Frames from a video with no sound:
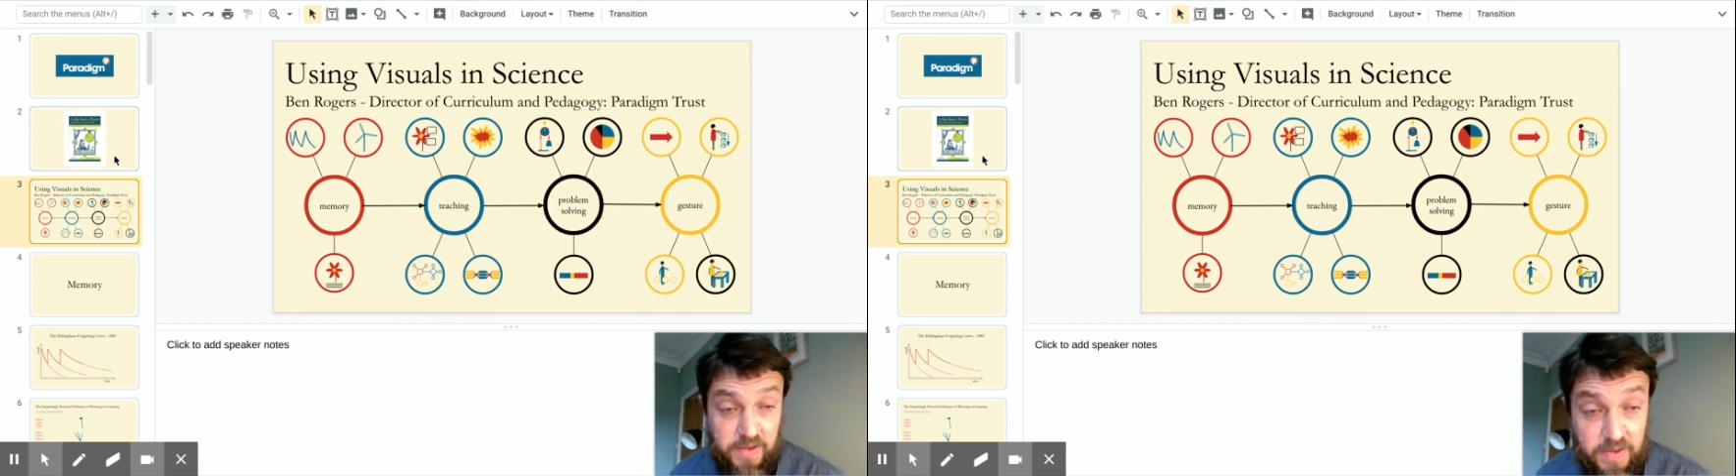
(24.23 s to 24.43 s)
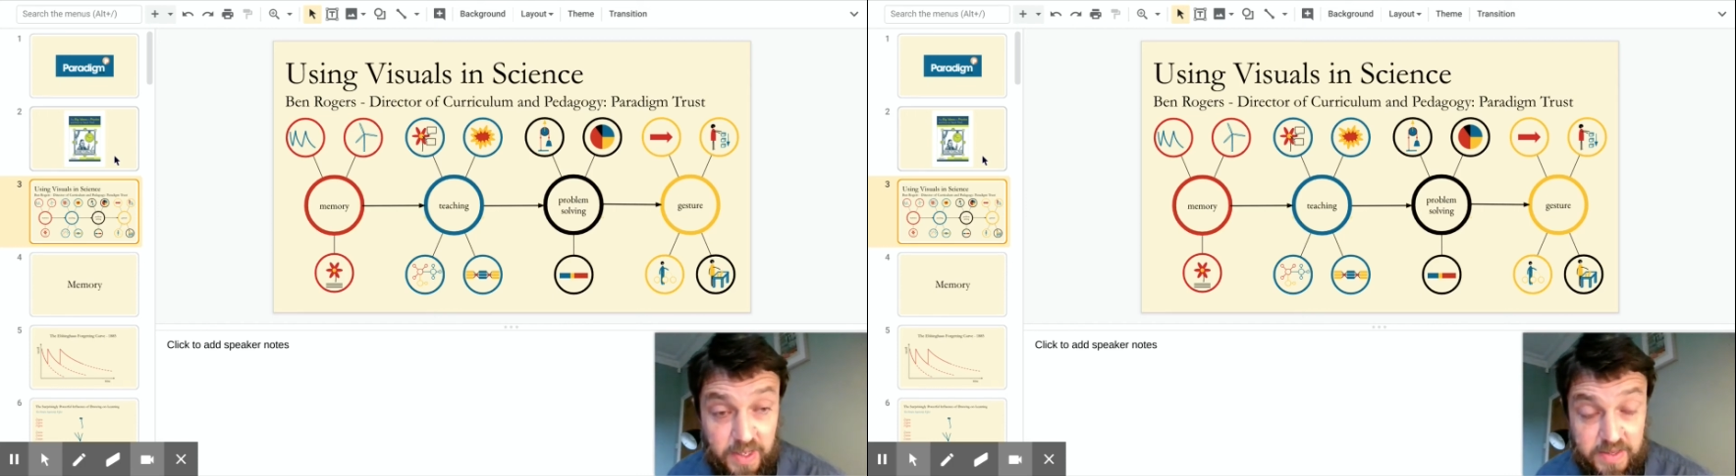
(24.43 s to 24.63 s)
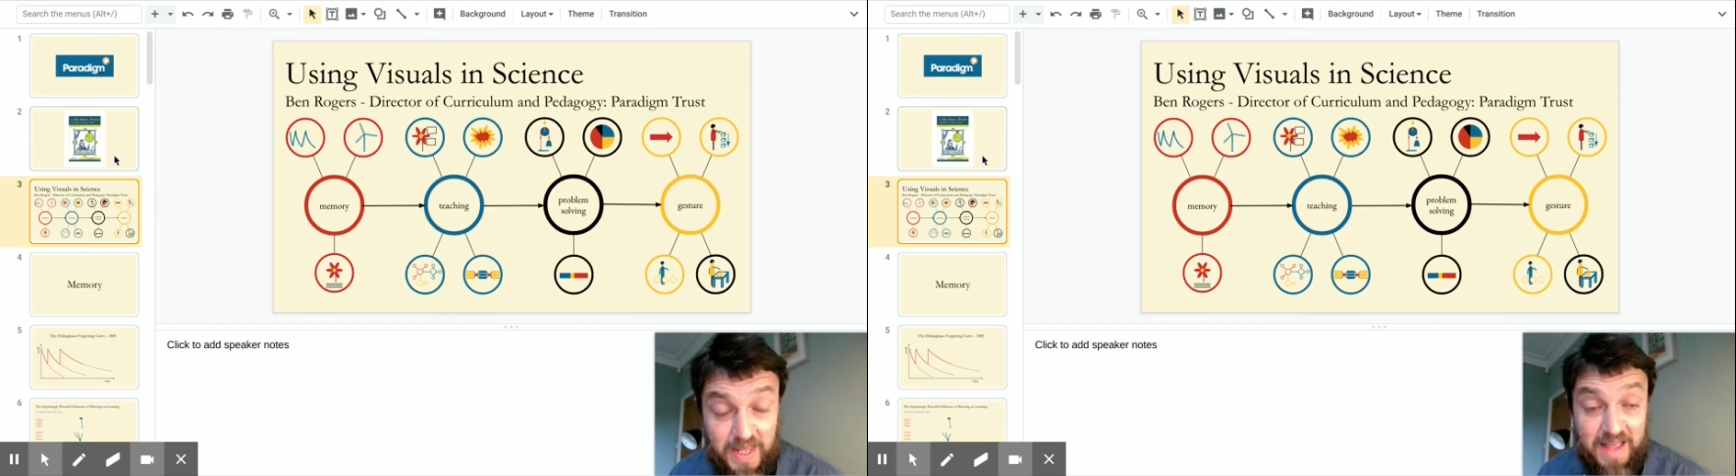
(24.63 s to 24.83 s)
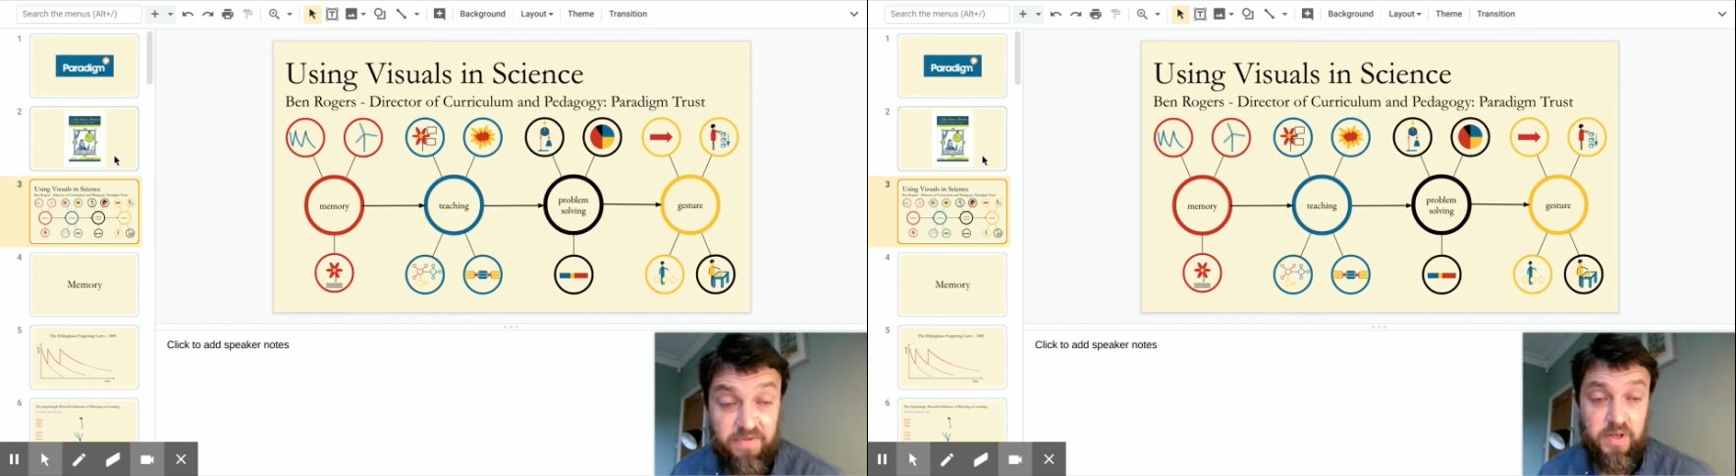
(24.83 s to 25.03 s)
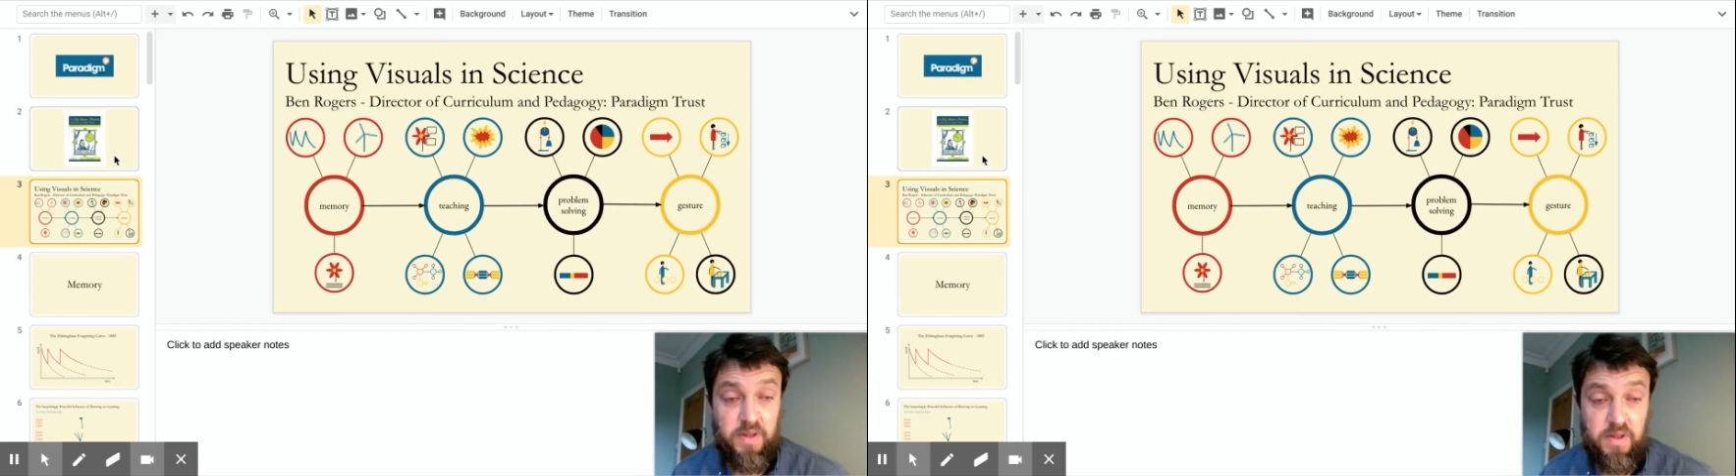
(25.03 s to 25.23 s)
and there's
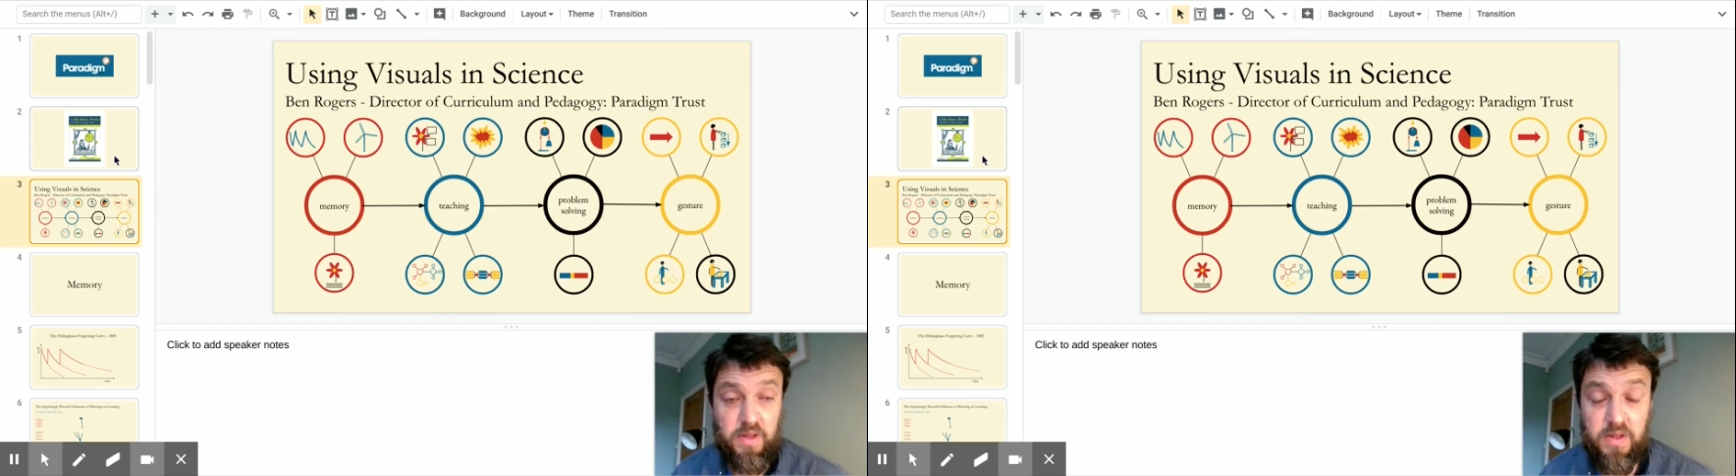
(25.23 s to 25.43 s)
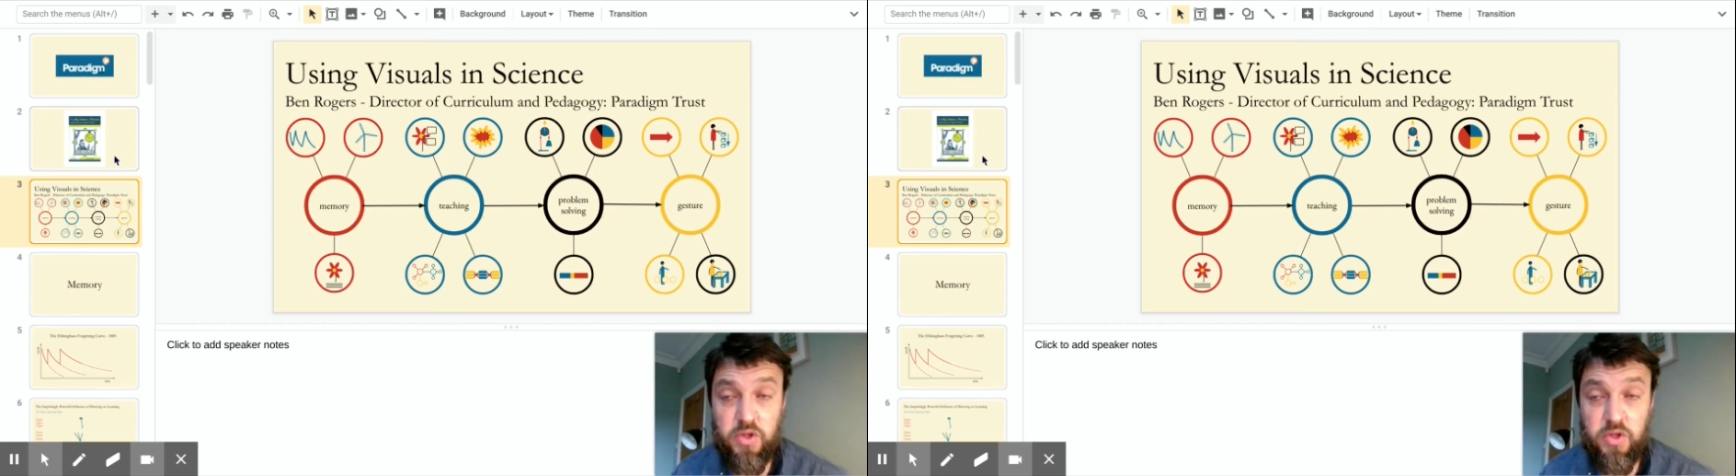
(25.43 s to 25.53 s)
evidence that